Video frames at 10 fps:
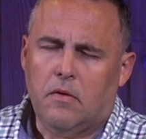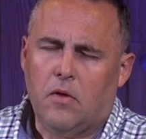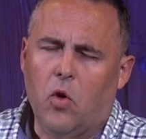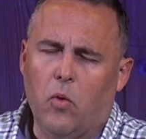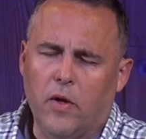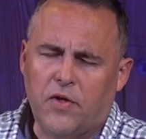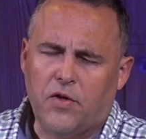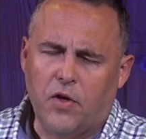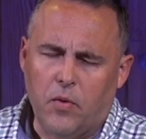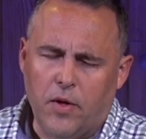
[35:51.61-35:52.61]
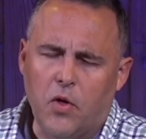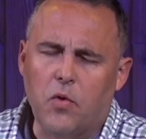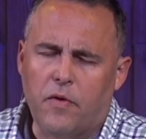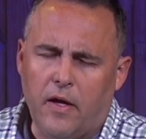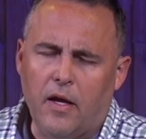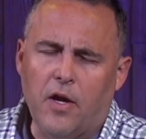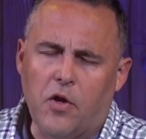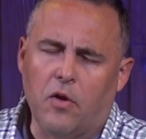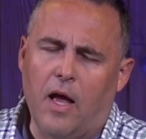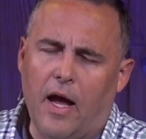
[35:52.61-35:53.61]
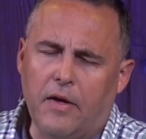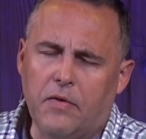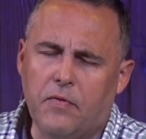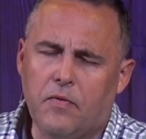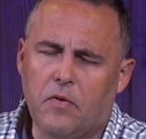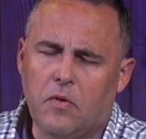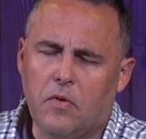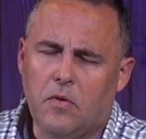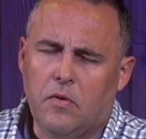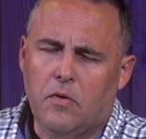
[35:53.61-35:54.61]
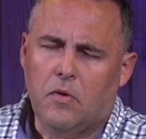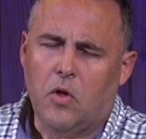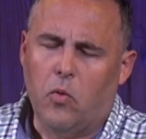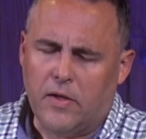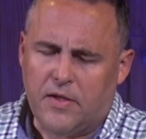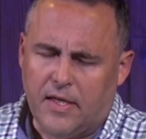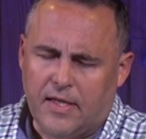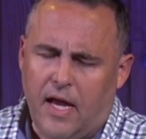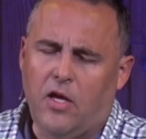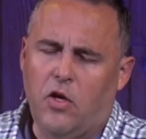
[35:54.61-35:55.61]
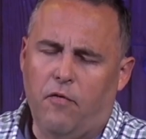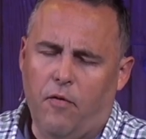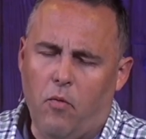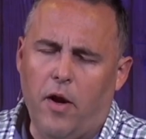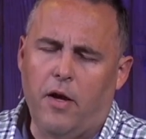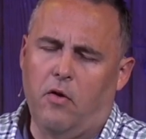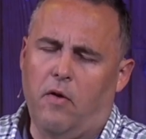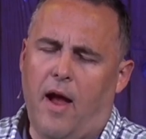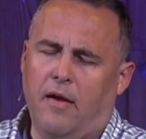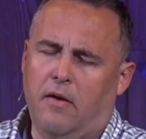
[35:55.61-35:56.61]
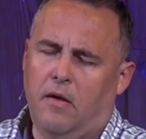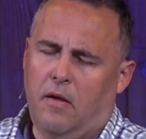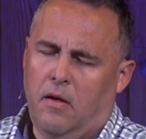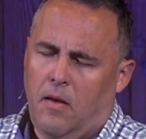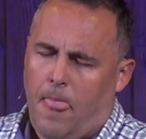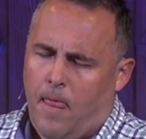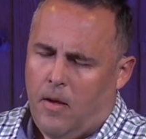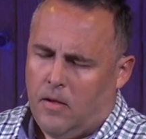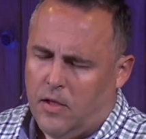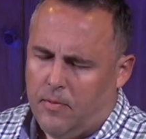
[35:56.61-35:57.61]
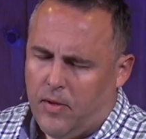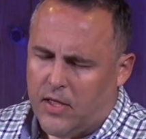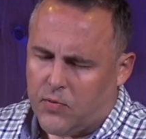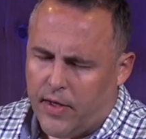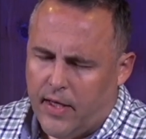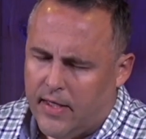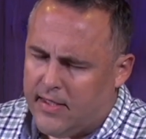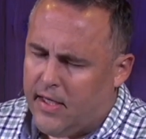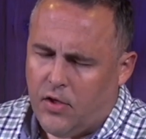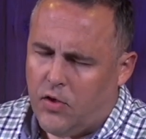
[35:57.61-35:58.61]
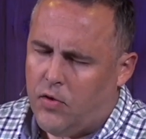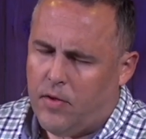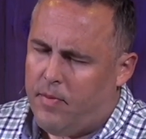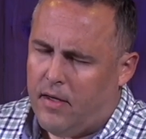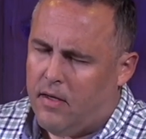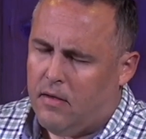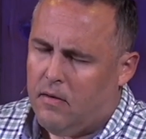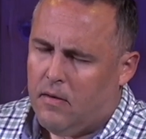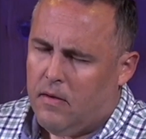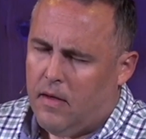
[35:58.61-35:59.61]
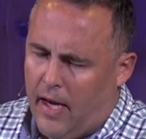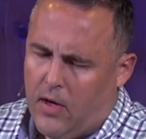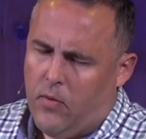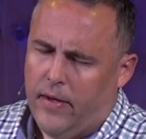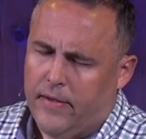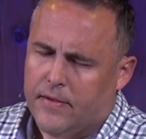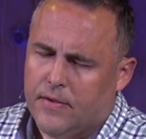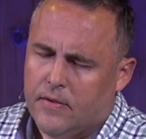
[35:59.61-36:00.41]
Who wants to do a new thing in your life? Who wants to take you from where you're at to the place where He intended you to be, anyways?